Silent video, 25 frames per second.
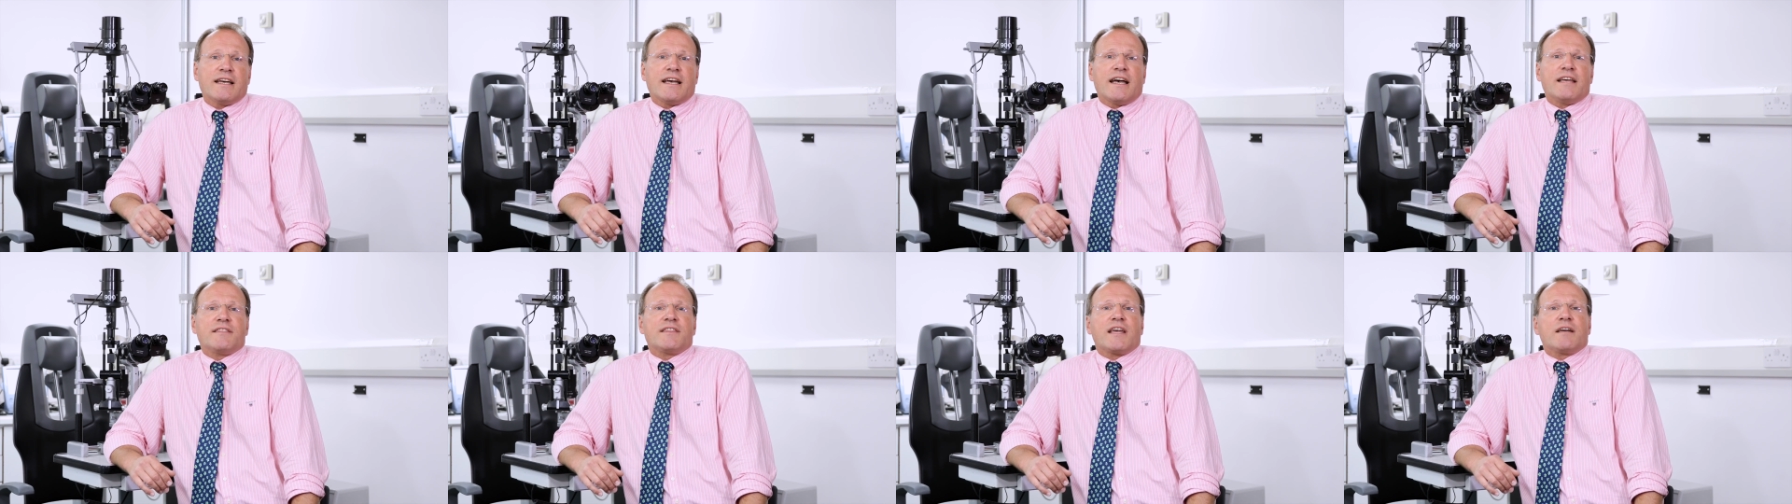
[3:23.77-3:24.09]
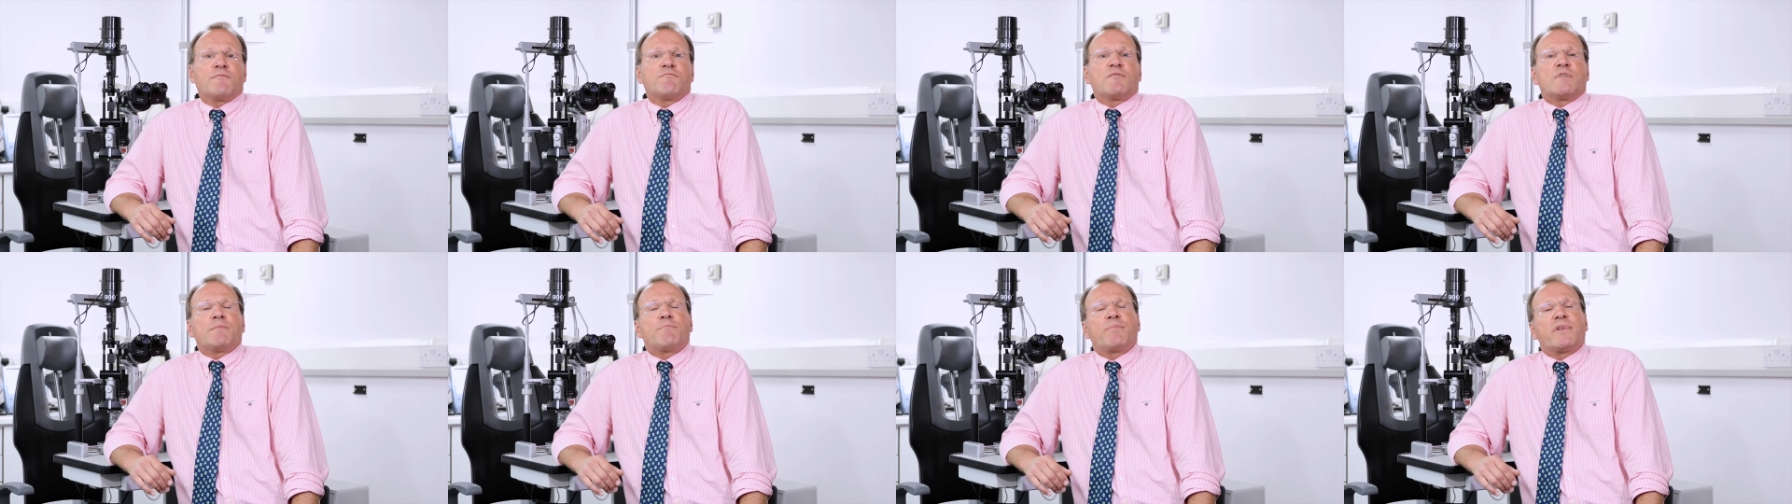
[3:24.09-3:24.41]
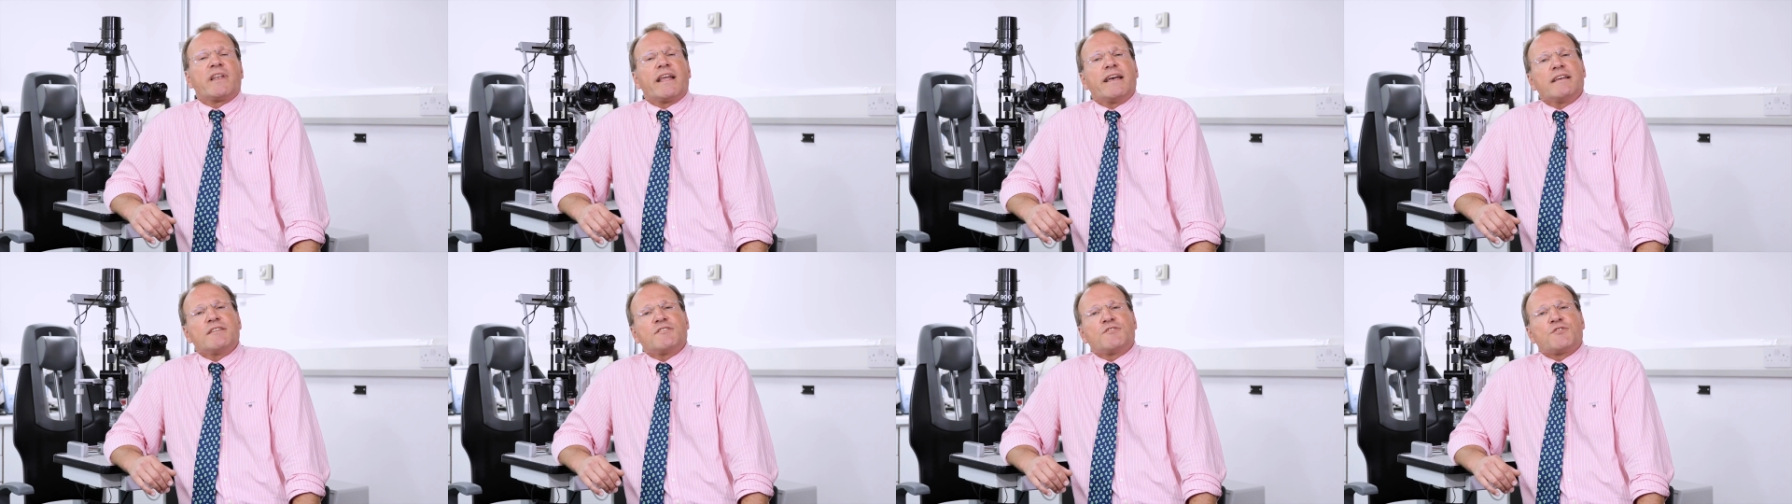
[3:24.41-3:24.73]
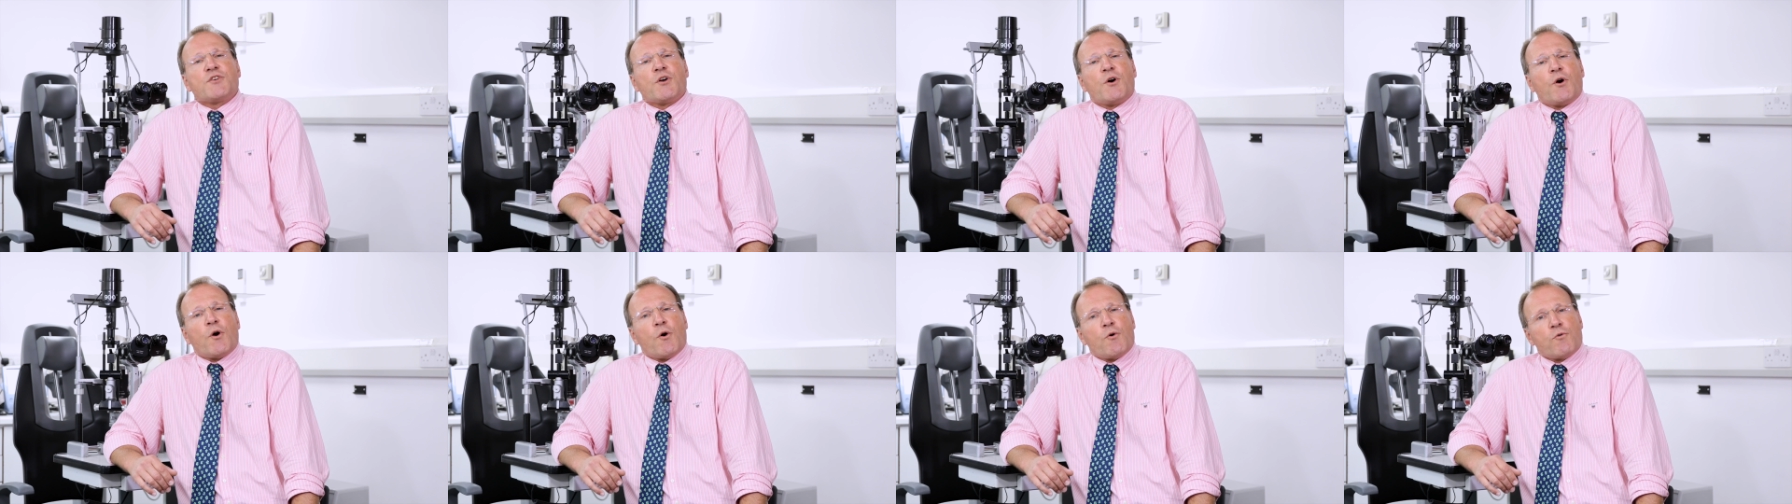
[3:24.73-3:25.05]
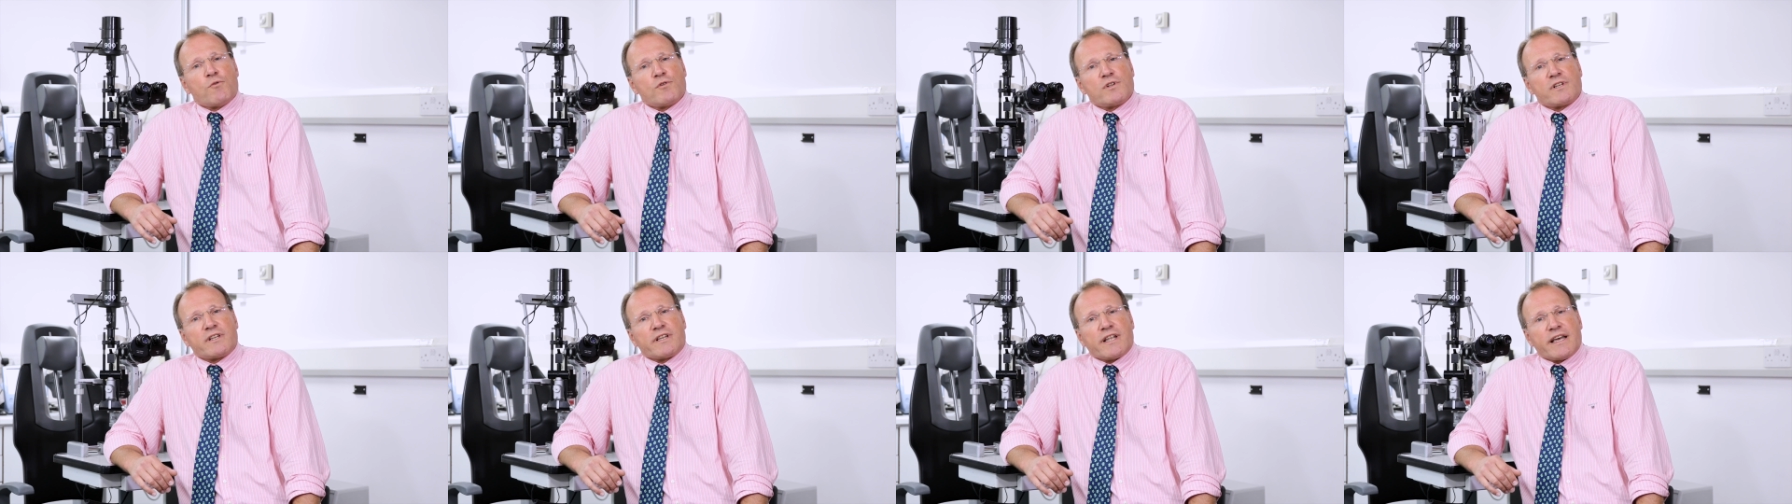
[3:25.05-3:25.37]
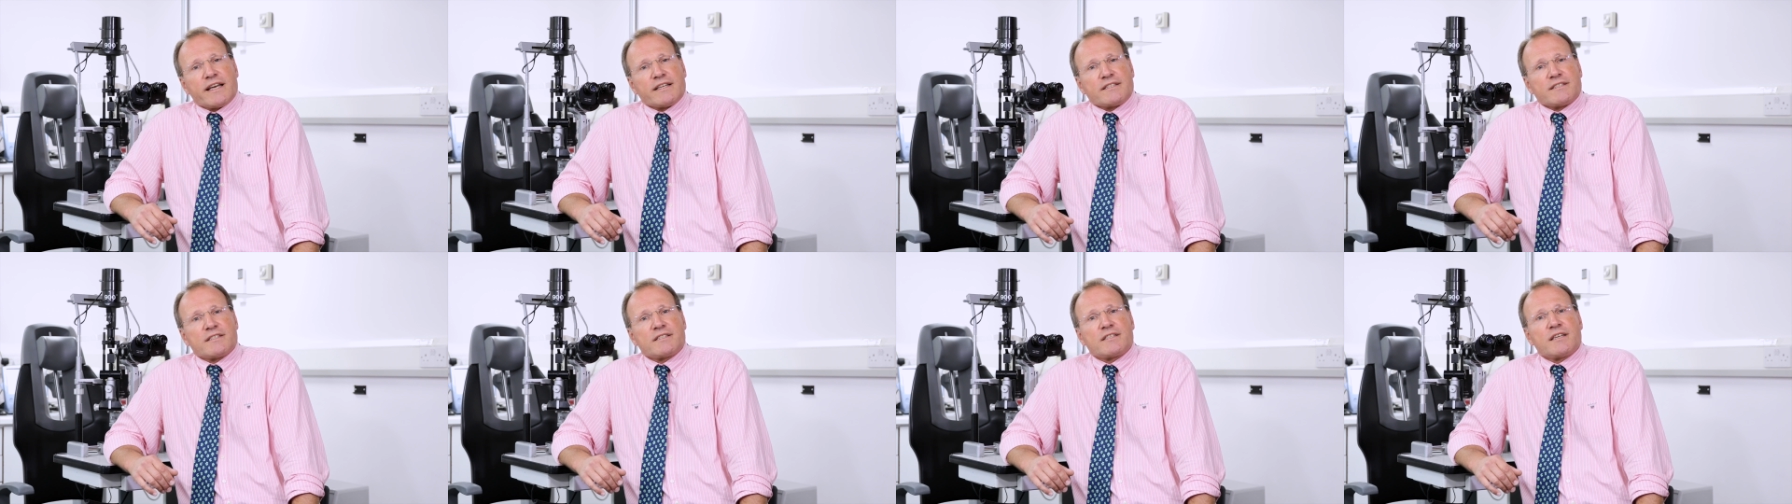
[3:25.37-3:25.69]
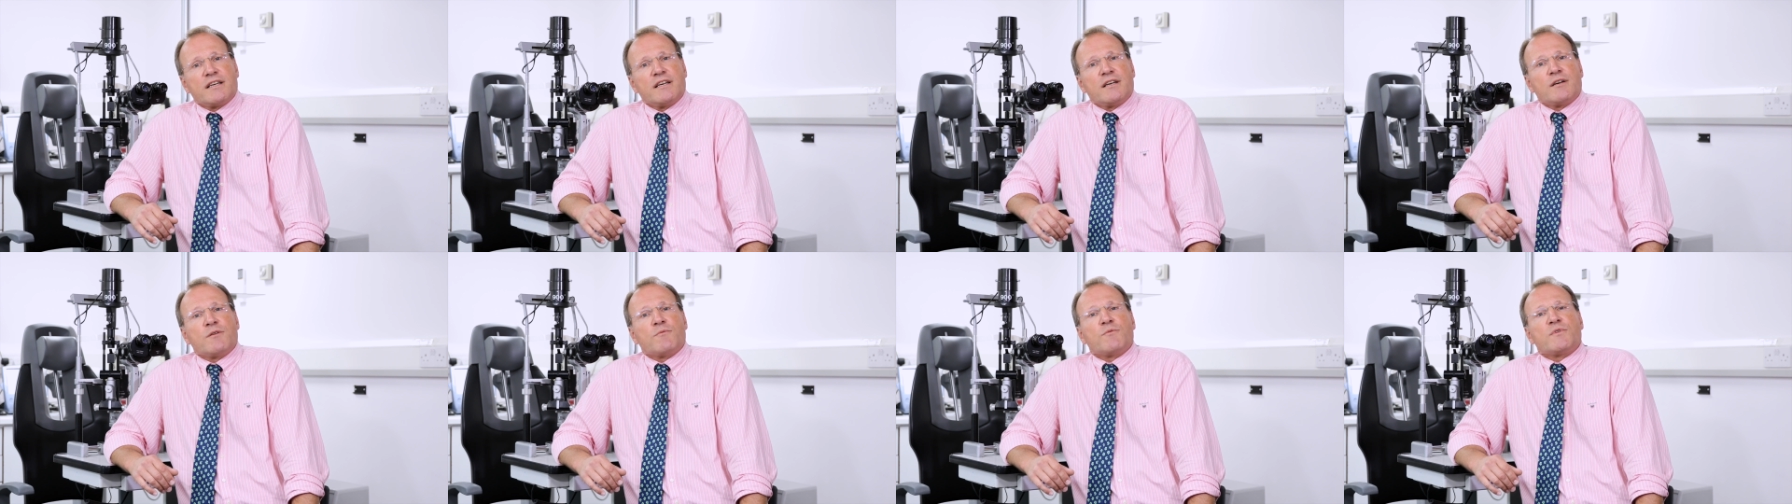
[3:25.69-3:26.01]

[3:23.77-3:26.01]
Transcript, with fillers: and then replace your old lens